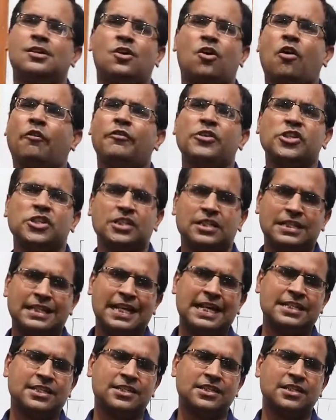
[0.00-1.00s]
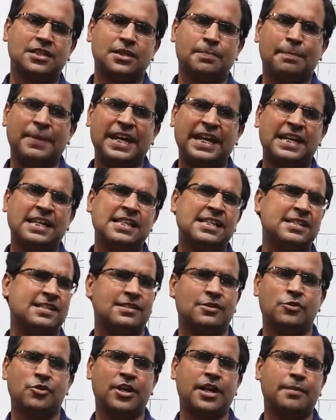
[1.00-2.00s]
official letter
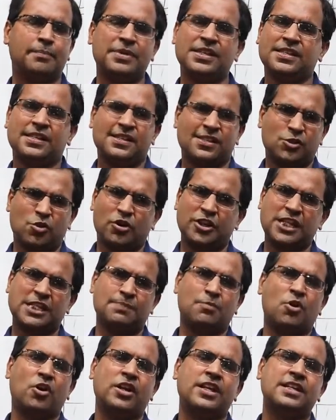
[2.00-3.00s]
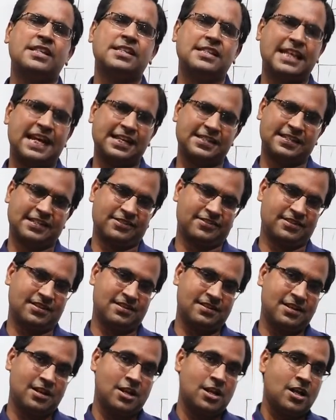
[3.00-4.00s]
mails okay business correspondence etc